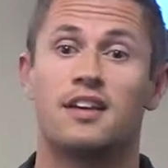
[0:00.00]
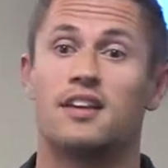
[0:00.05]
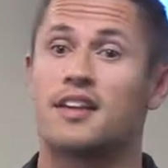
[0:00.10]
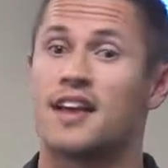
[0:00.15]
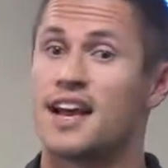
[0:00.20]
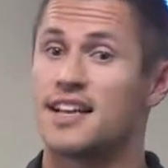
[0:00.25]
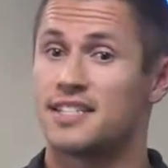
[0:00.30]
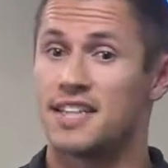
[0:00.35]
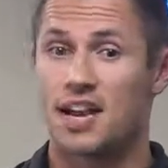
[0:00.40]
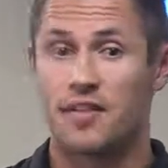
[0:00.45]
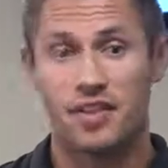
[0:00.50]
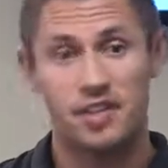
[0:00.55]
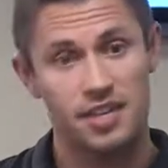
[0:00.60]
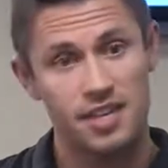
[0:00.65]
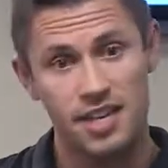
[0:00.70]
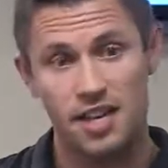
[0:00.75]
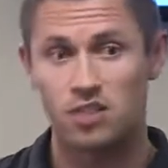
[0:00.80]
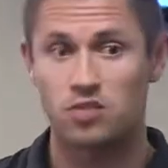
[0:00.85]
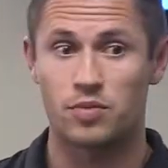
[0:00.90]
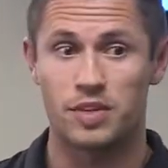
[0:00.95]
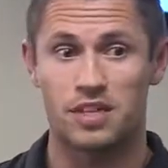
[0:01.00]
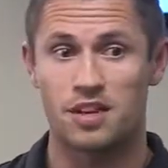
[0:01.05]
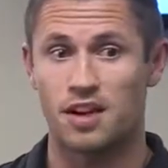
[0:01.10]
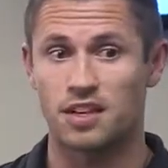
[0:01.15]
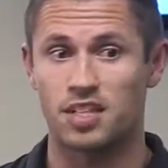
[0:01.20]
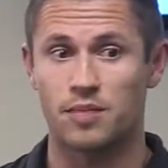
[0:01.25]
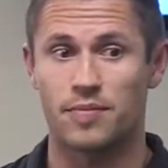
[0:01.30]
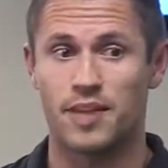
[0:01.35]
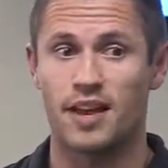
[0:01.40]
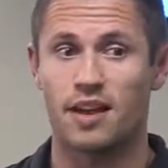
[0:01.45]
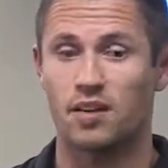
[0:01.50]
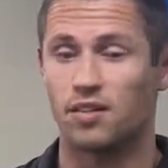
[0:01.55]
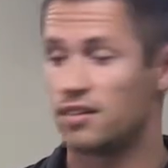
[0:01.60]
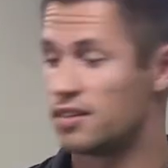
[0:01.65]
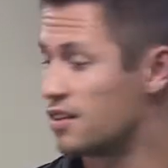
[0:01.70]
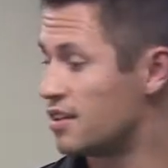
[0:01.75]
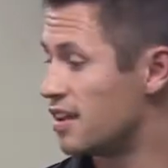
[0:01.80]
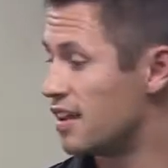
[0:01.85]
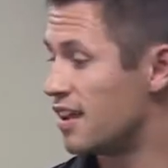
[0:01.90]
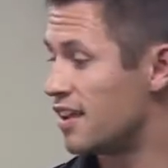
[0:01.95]
has everything else we talked about.
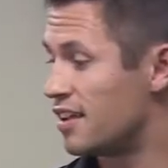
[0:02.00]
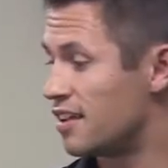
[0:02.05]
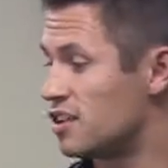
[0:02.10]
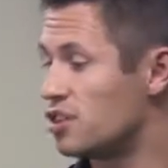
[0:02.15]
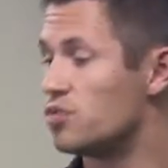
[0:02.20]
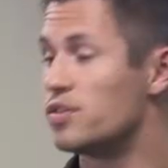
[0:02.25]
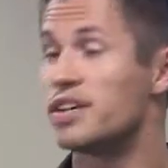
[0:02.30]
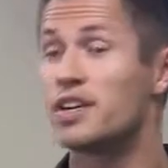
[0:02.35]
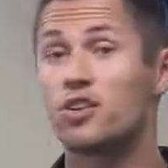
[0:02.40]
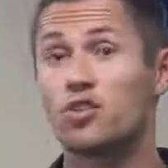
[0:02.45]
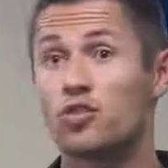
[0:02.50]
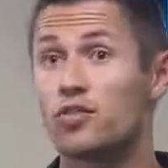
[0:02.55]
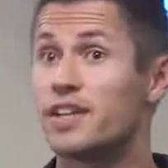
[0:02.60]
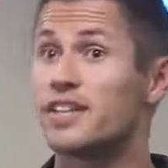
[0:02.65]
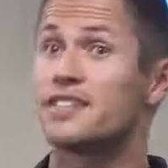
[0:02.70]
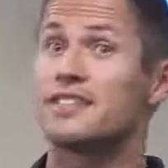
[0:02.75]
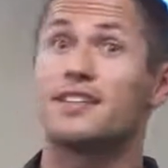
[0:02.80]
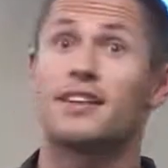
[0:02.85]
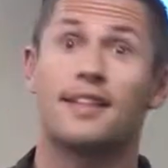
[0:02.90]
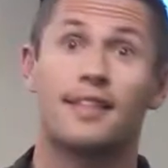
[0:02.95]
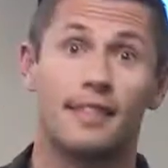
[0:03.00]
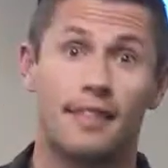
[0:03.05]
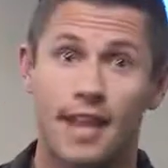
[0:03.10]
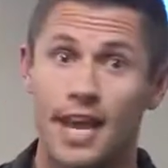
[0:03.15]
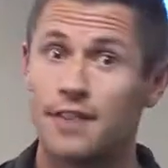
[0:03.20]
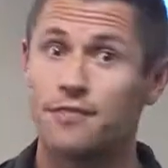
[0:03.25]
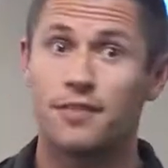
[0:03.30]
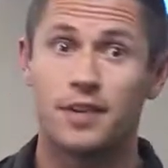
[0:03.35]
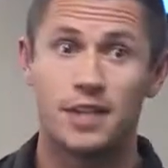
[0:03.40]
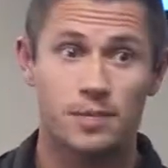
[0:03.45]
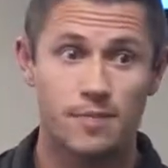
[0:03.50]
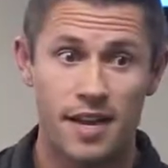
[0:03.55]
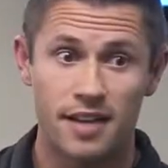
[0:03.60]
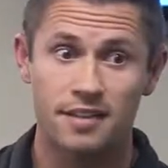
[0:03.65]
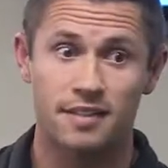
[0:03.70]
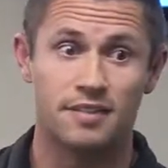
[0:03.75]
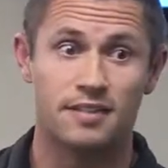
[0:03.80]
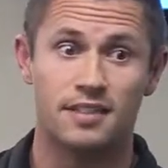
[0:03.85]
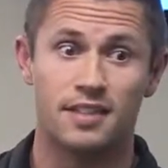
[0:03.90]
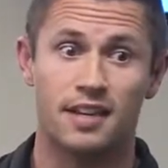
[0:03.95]
You increase life
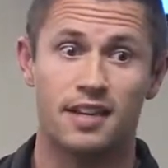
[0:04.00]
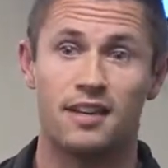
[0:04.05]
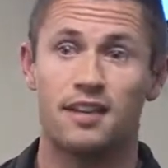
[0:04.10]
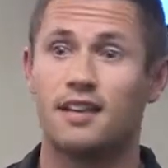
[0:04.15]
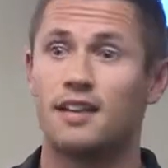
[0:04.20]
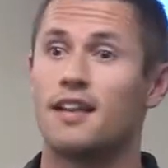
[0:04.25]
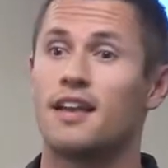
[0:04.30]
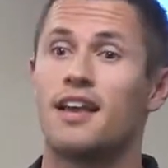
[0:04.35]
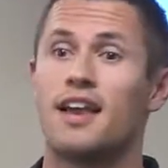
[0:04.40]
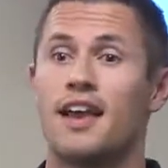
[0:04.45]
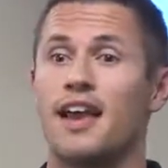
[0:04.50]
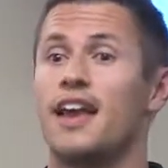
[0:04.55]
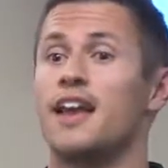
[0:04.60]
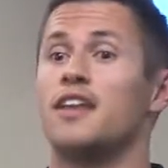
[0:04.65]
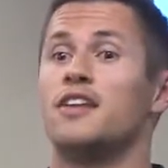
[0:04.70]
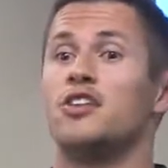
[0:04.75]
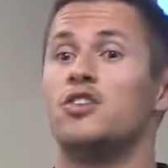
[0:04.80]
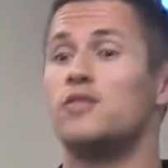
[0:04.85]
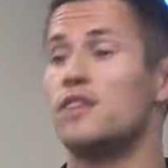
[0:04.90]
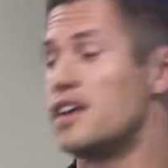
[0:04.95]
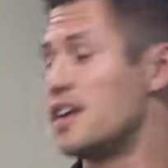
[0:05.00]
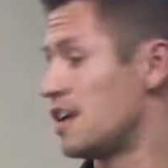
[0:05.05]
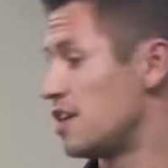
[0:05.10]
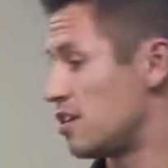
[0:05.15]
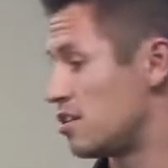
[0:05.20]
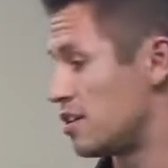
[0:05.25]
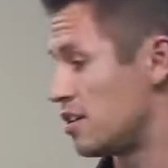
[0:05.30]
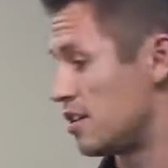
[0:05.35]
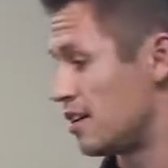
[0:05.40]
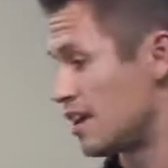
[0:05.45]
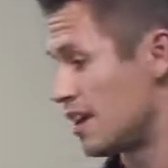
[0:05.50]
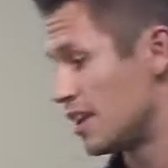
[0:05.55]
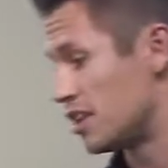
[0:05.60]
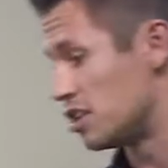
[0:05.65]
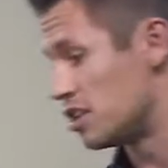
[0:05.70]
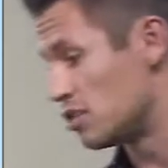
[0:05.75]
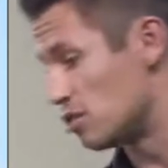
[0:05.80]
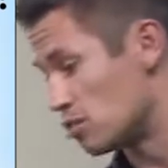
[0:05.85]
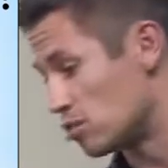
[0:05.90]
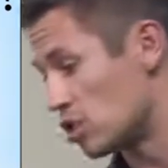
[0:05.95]
expectancy, and
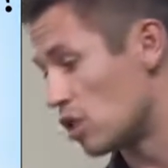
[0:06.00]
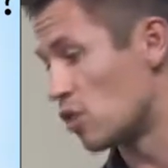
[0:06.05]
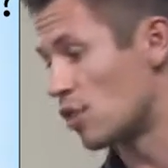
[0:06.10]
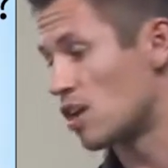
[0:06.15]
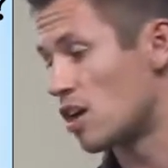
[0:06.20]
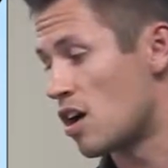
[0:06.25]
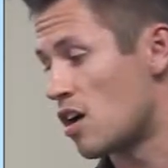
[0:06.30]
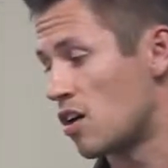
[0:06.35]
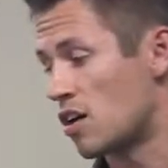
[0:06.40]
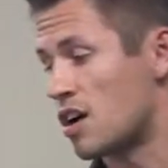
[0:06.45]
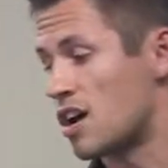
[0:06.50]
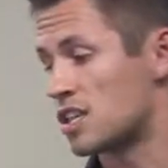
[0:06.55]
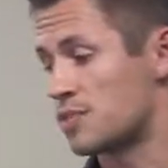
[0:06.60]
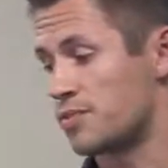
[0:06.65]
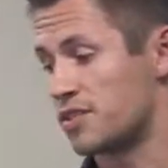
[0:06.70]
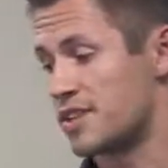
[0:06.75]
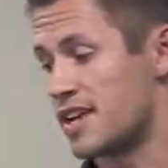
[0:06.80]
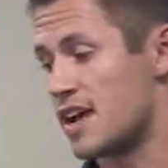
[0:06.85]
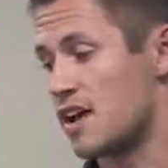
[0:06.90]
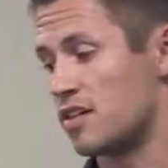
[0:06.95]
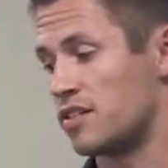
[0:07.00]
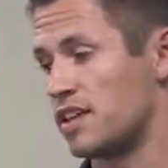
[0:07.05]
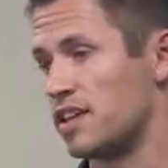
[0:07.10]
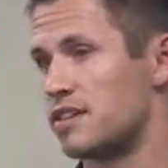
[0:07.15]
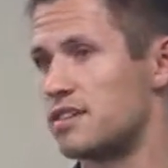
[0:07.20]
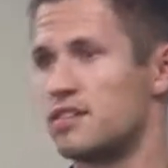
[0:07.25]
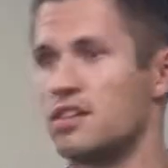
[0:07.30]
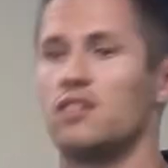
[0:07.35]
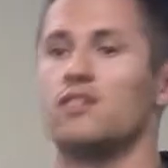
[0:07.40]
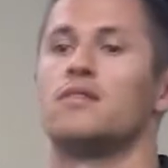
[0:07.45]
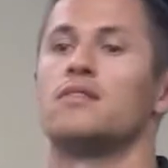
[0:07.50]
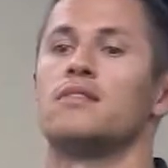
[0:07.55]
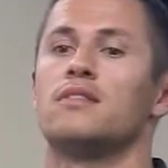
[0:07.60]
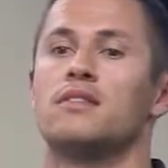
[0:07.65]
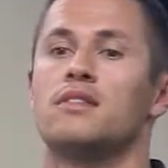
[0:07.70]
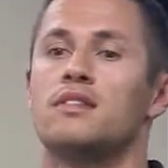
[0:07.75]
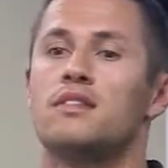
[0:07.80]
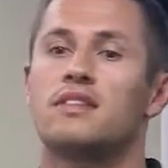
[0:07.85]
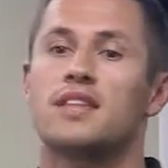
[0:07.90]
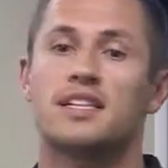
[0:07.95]
you lower all-cause mortality. So
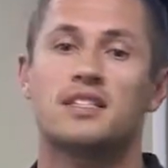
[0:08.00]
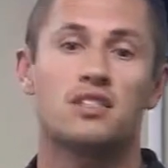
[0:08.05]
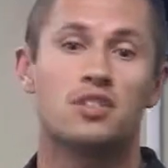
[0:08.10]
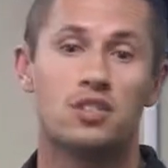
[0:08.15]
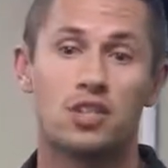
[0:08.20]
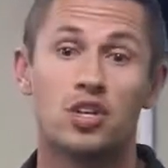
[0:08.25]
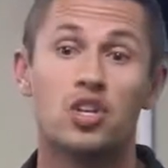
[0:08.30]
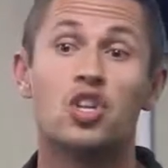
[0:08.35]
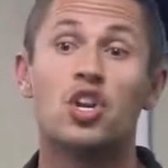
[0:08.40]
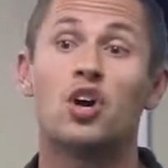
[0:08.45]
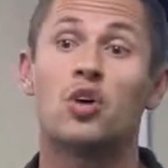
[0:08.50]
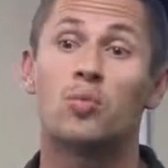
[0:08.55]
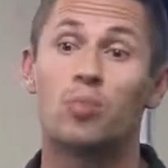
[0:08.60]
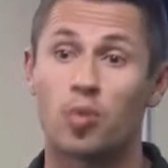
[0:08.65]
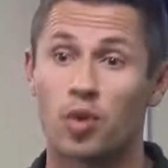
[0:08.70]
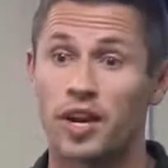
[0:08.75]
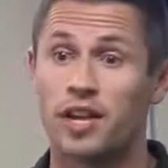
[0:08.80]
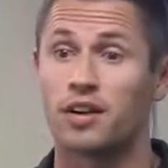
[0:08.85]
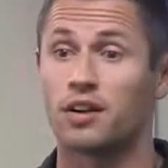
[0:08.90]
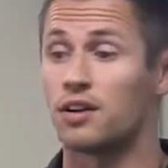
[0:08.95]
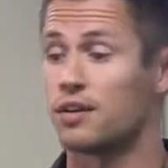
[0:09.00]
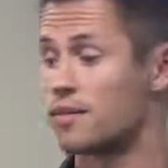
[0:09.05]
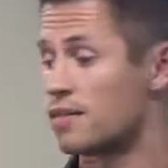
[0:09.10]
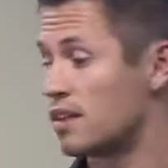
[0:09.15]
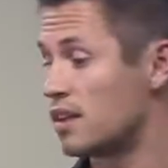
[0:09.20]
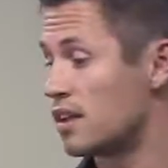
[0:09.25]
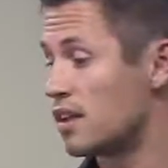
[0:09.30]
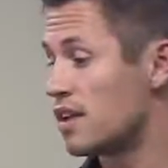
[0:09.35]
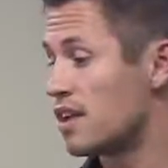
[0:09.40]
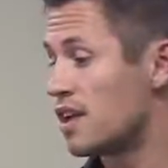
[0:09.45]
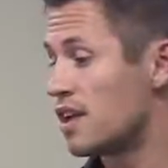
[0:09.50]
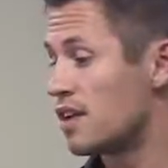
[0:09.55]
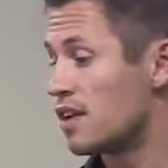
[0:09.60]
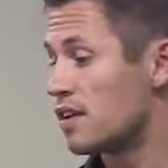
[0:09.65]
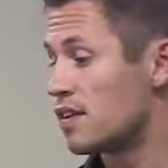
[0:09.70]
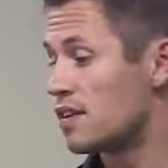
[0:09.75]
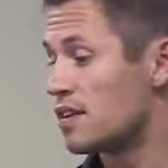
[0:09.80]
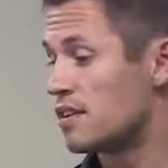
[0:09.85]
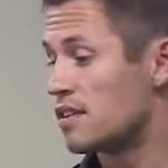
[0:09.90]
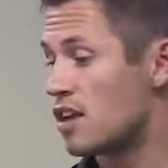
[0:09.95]
that's just a no-brainer.
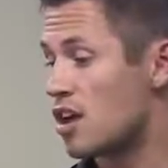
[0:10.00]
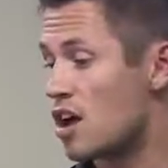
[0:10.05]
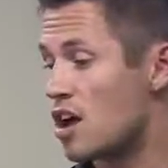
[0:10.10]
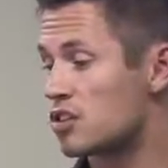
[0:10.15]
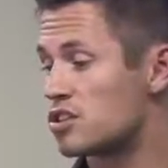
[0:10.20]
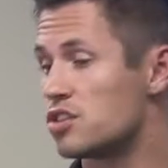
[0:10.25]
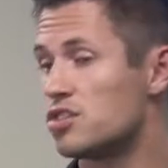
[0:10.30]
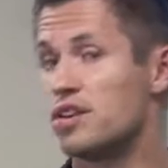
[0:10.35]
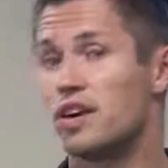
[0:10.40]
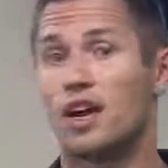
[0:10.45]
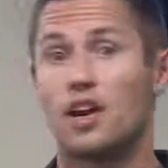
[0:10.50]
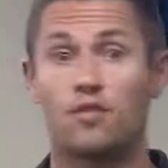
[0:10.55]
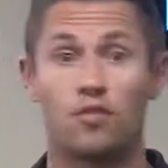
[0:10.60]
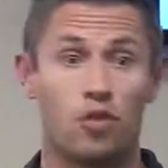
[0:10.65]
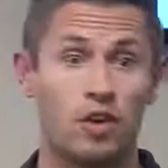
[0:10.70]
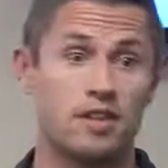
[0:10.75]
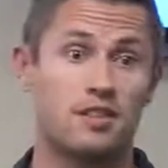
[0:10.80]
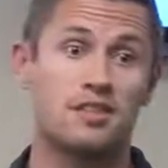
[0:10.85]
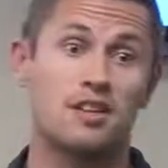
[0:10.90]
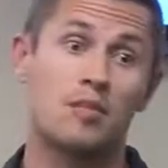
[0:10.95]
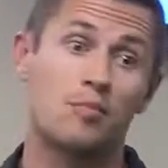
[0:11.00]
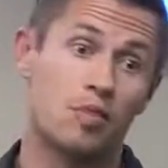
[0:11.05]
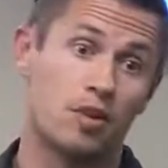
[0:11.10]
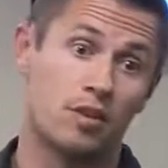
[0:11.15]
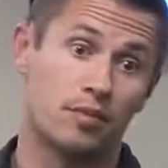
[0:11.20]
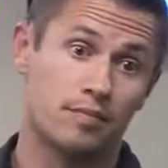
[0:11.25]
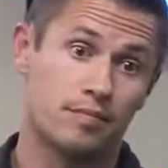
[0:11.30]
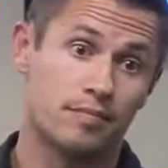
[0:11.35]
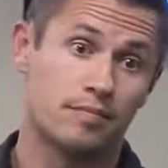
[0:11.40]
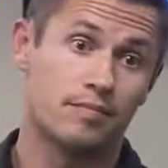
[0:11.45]
Also, you got to avoid sunburn.